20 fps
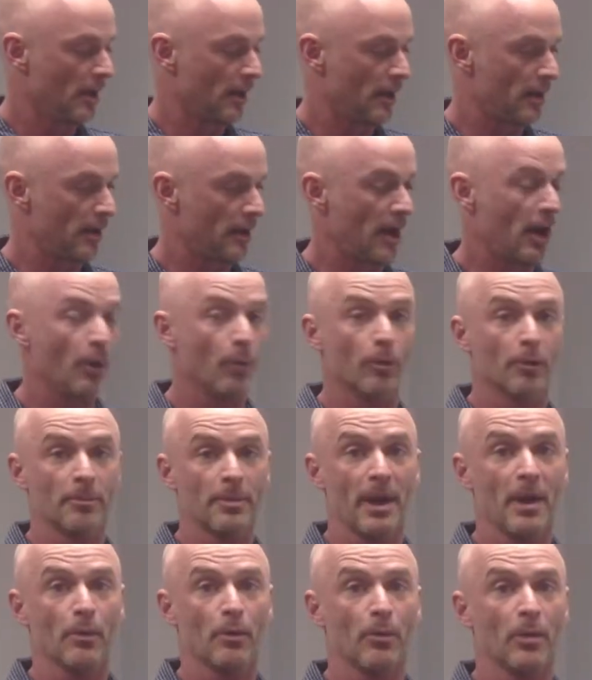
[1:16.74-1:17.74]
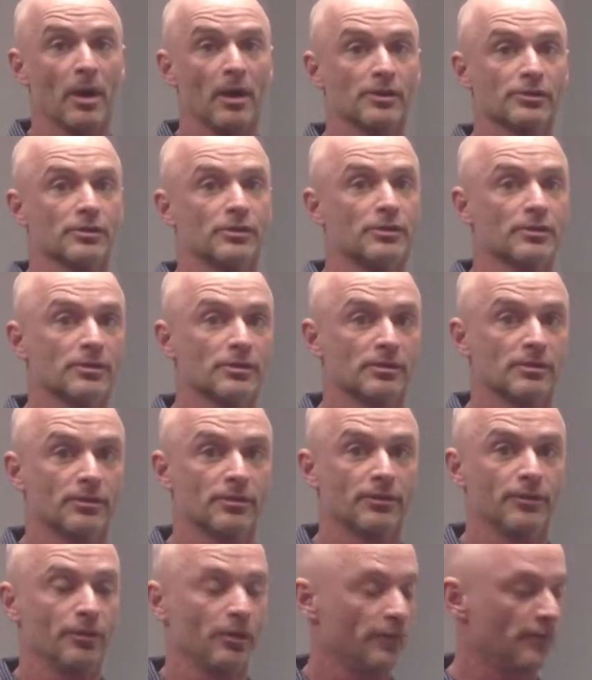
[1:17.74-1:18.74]
Hot water power washers,
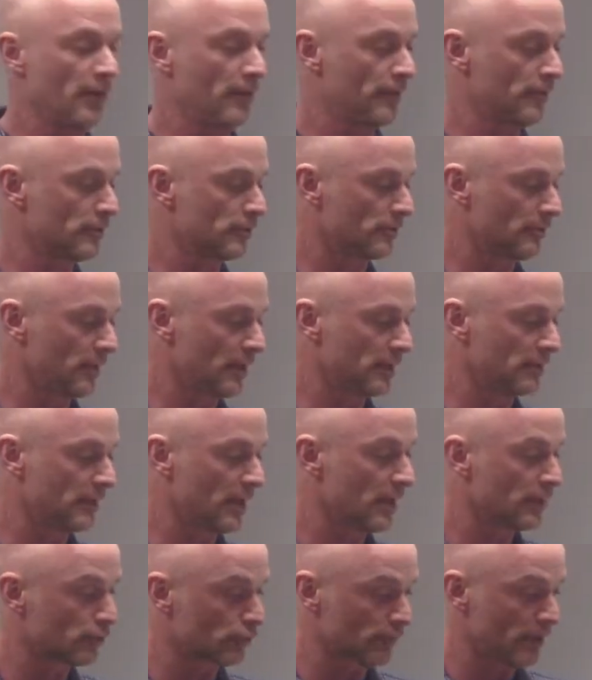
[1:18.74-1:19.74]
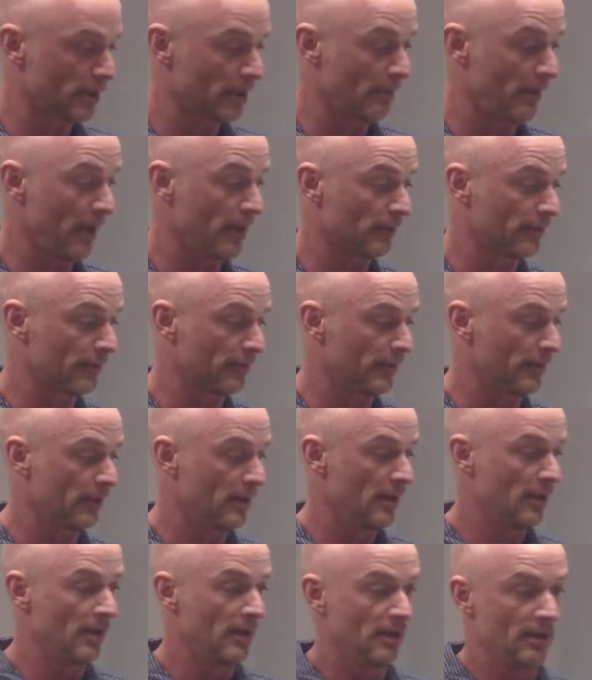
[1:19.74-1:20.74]
3,500 PSI, truck mounted.
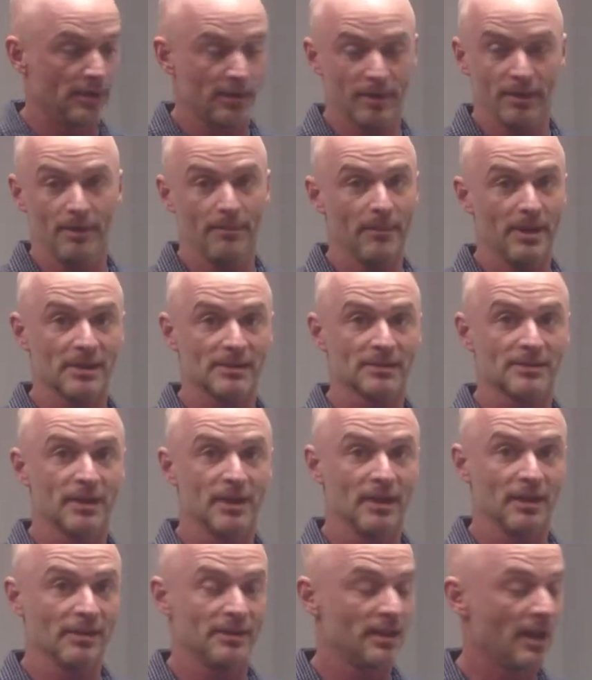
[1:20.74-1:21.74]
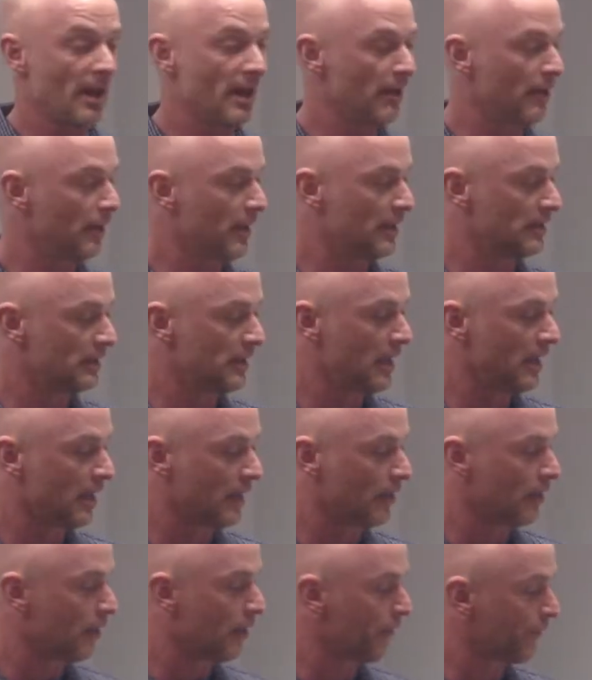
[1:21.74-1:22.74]
It makes night and day. And
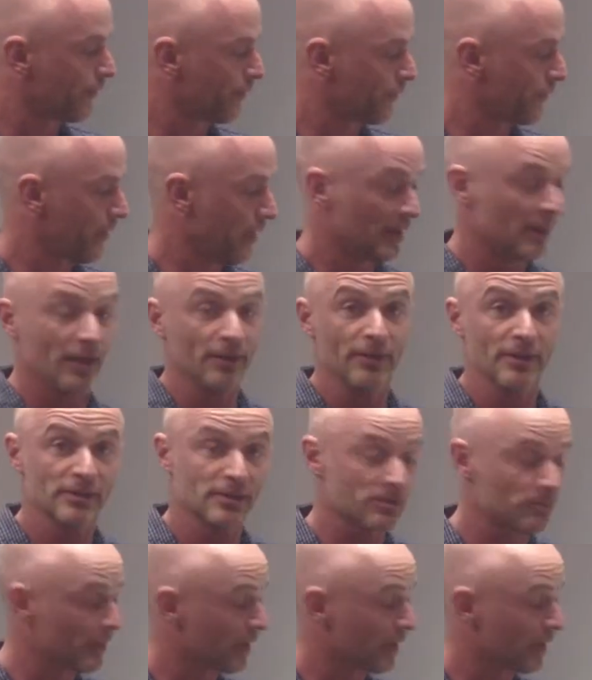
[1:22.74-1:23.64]
taking off, again, this has